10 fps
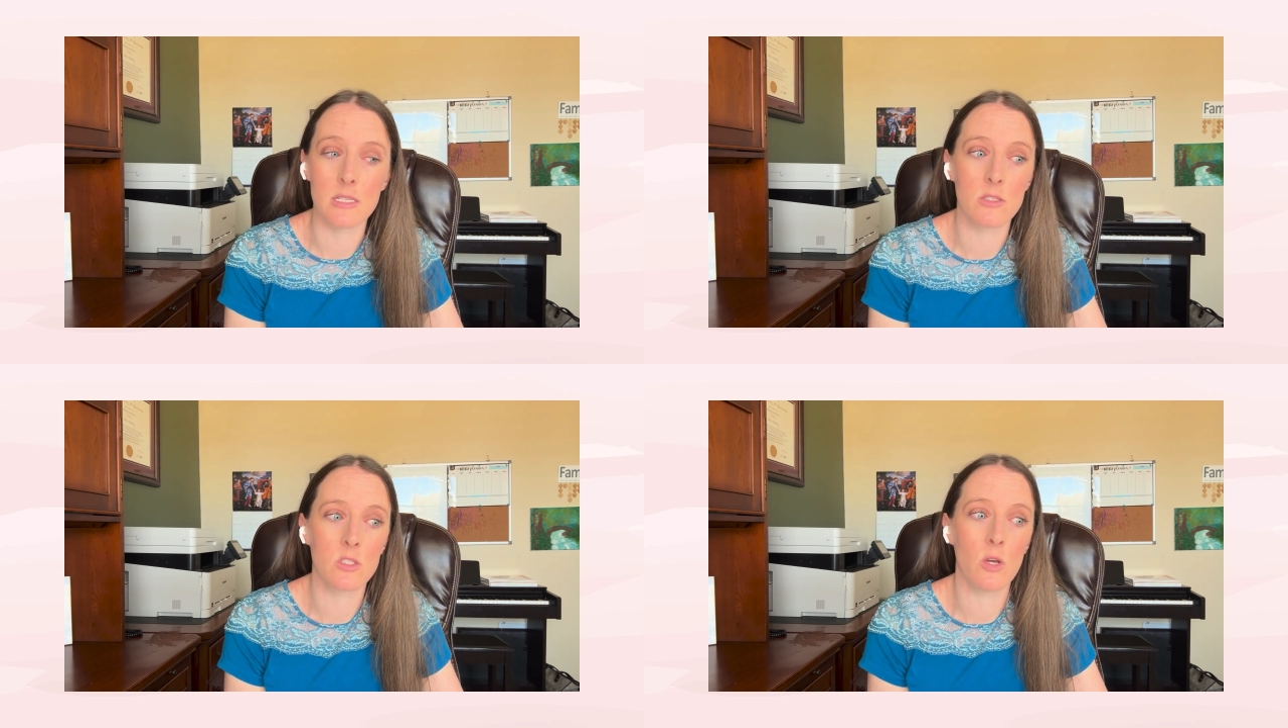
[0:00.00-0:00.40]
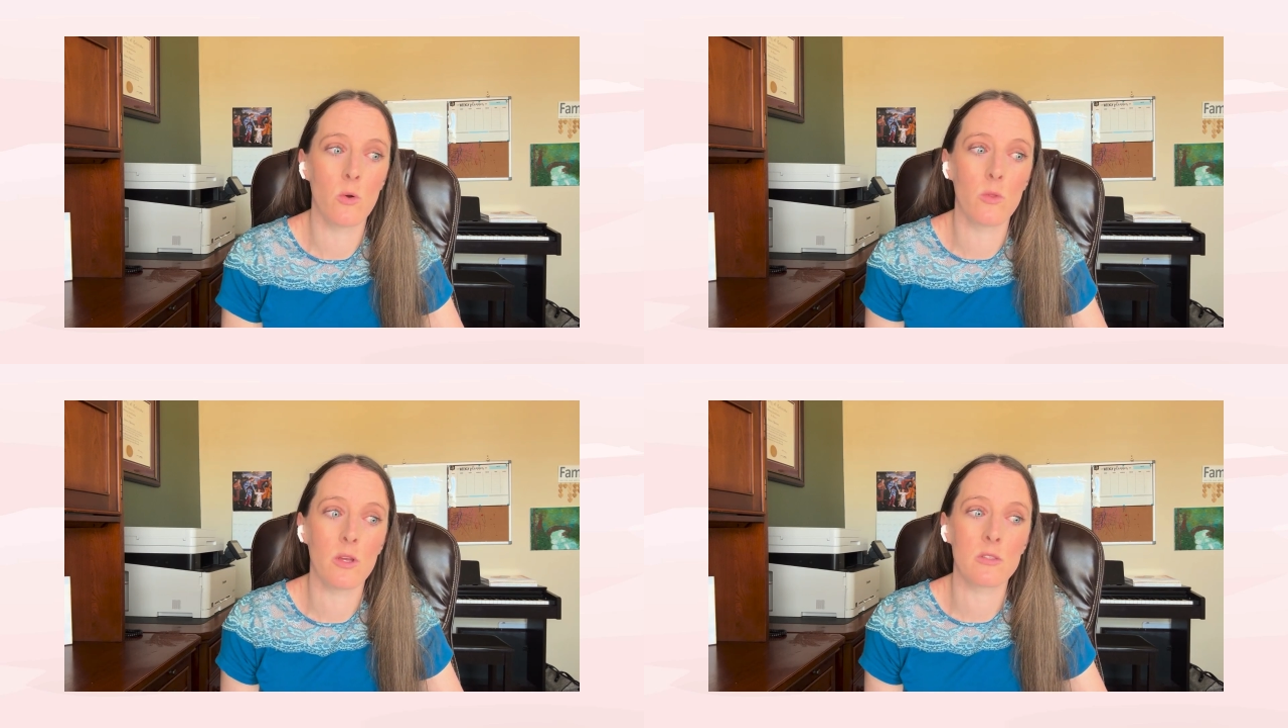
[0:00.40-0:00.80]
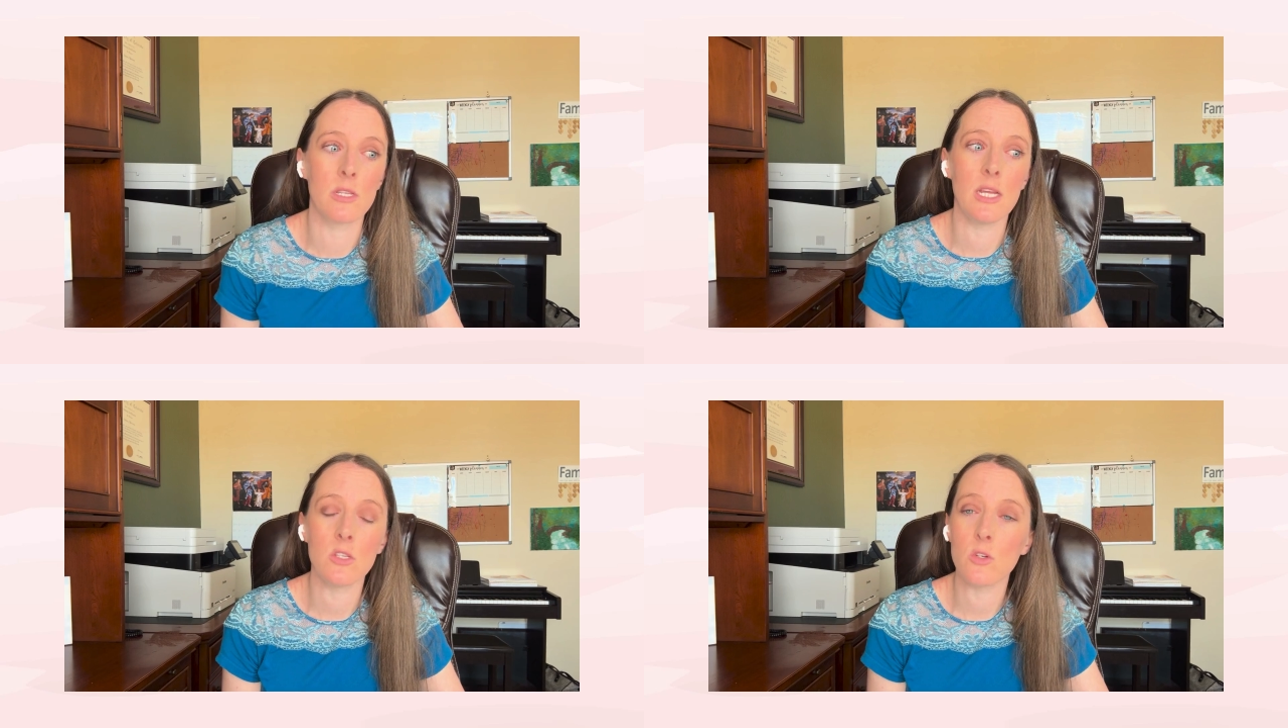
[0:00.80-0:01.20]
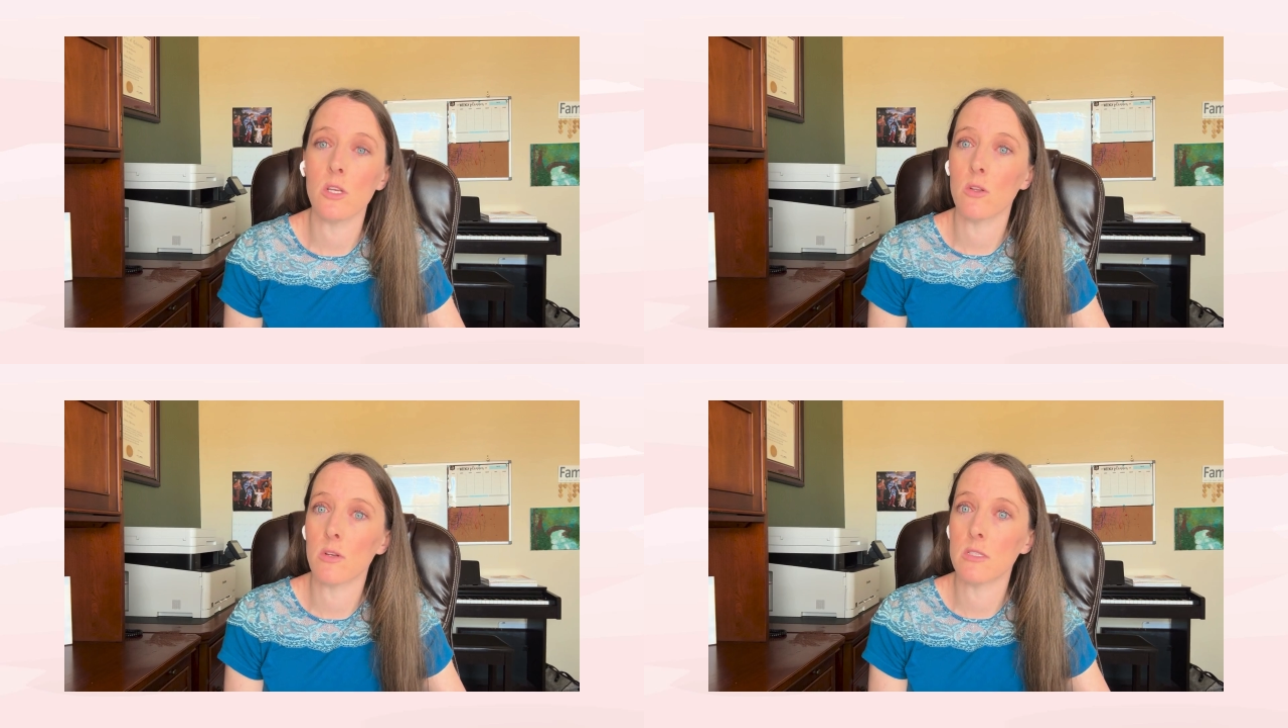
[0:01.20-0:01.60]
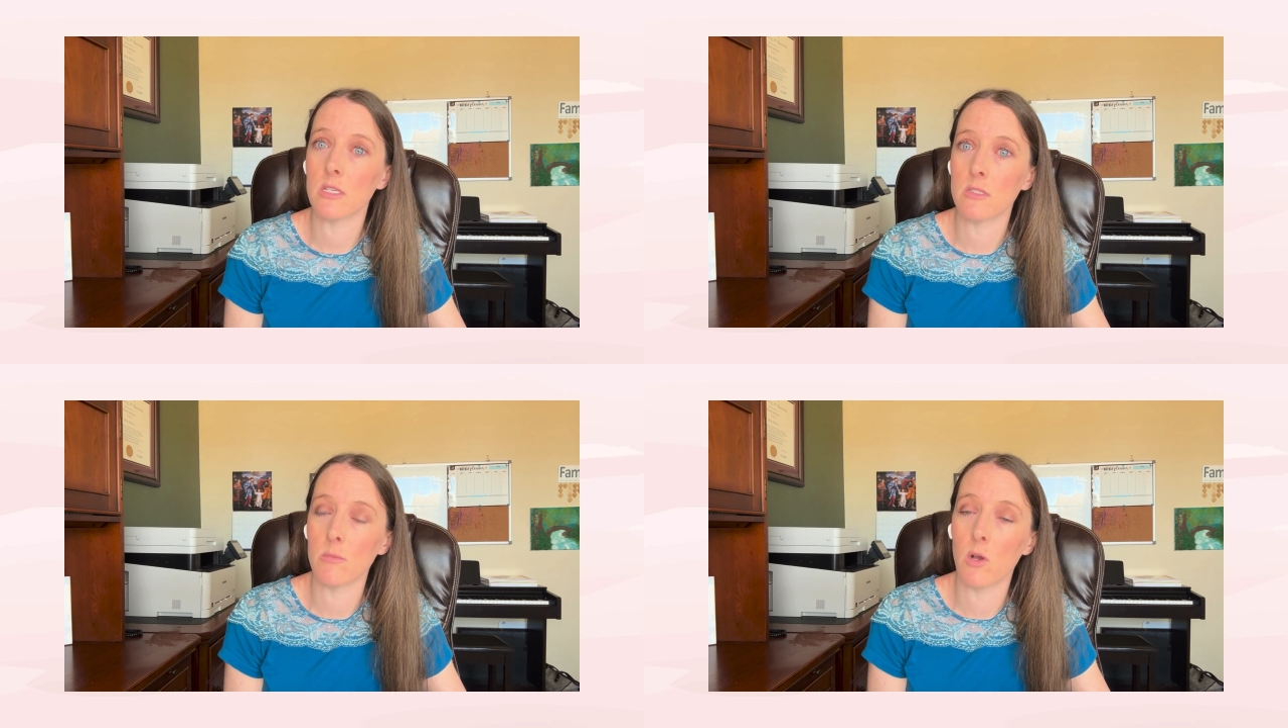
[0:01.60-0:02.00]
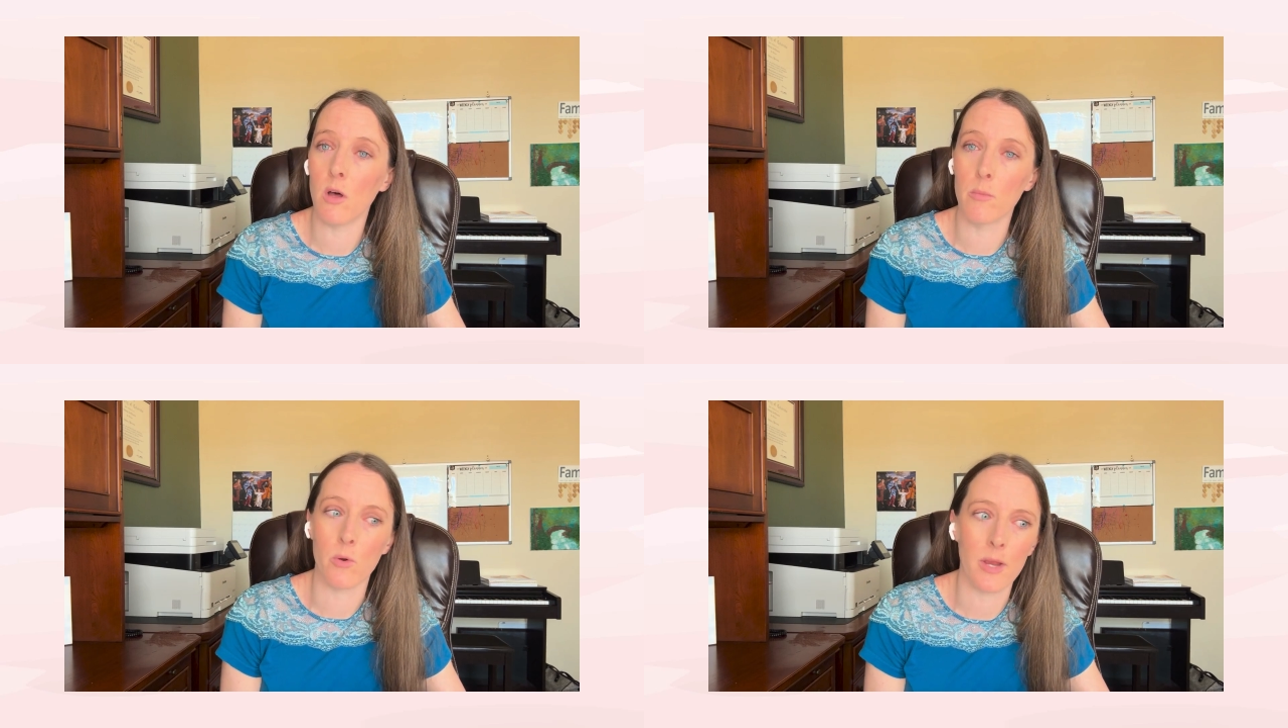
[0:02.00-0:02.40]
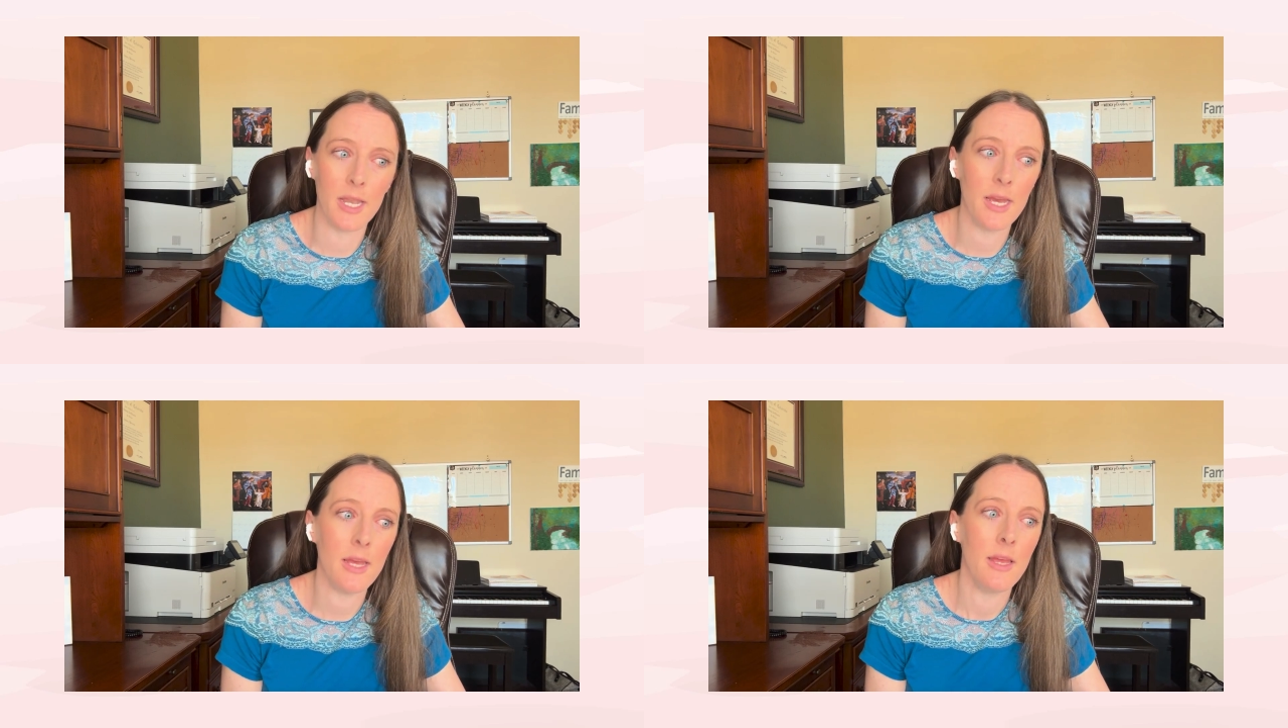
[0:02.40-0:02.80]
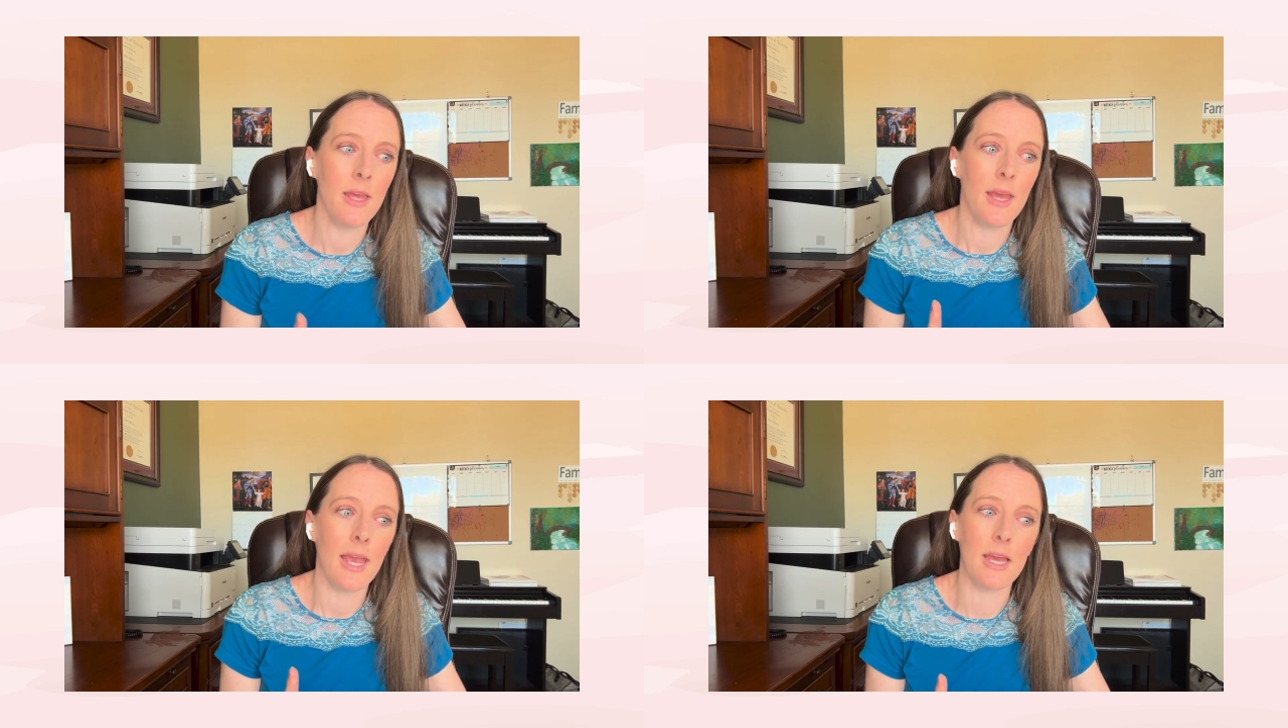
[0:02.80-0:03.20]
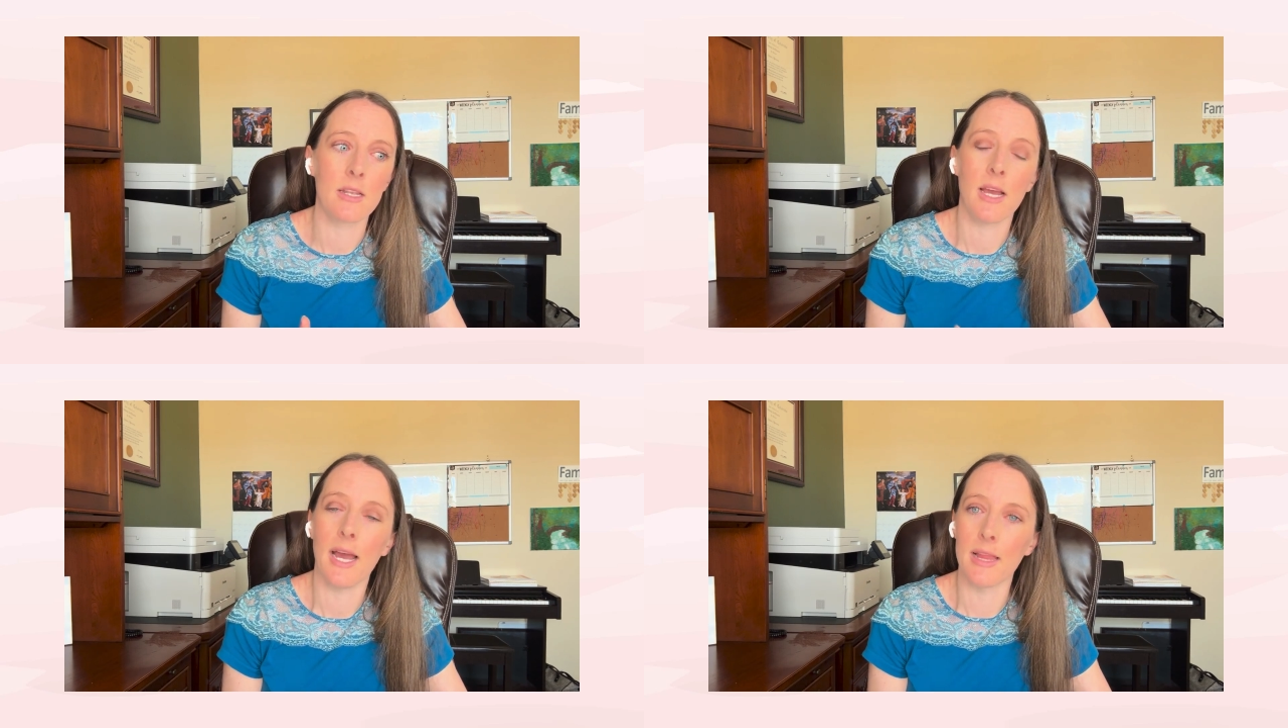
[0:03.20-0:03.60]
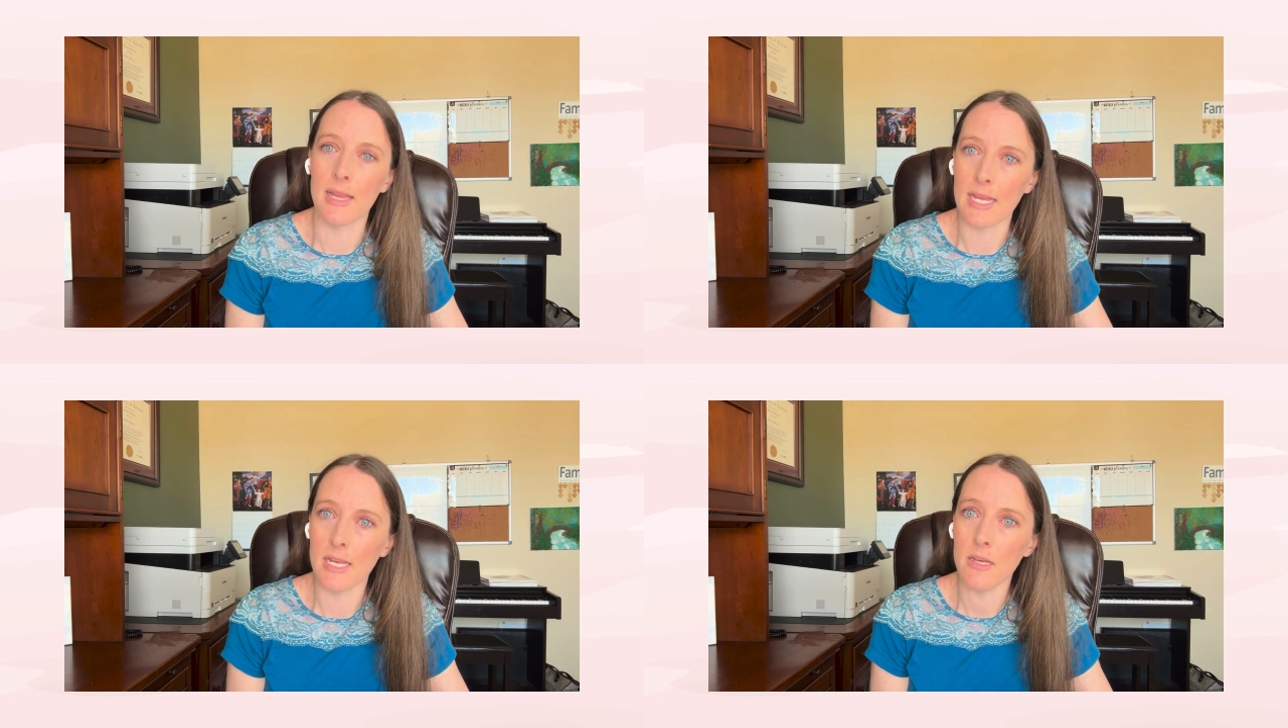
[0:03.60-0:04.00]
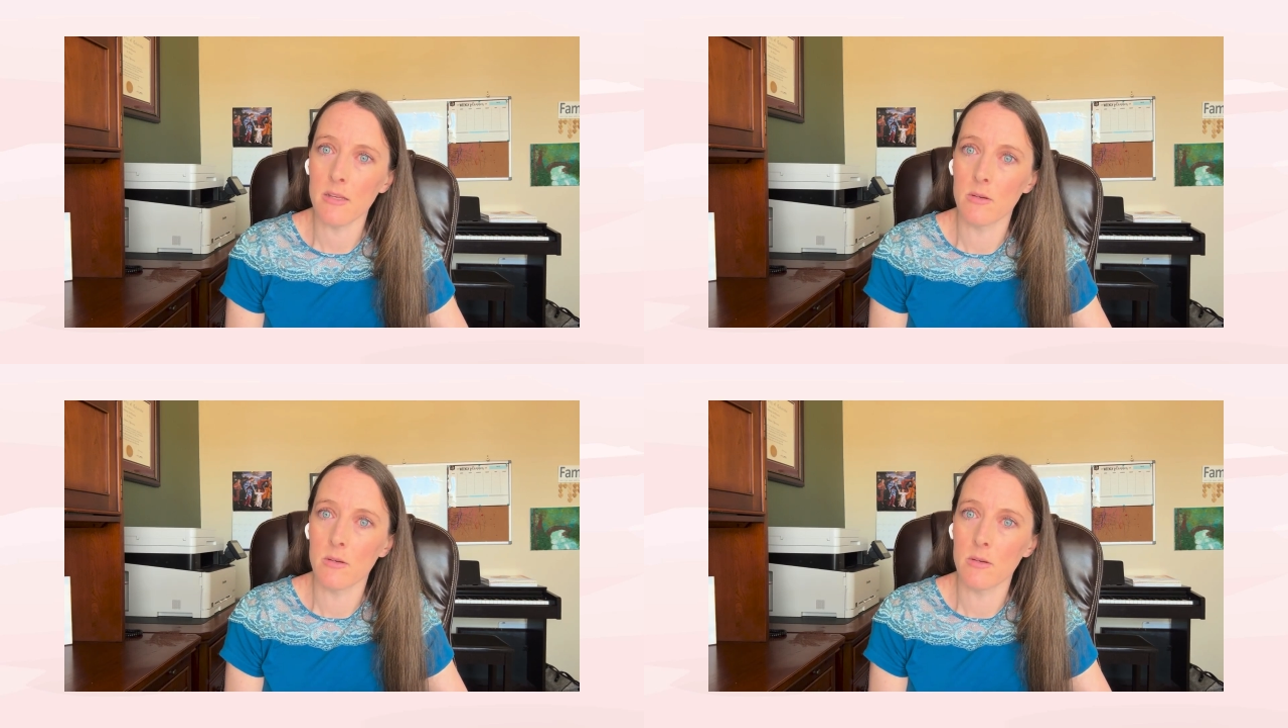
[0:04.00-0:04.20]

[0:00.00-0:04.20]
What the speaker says: So there's an intrauterine system called Mirena and Kyleena,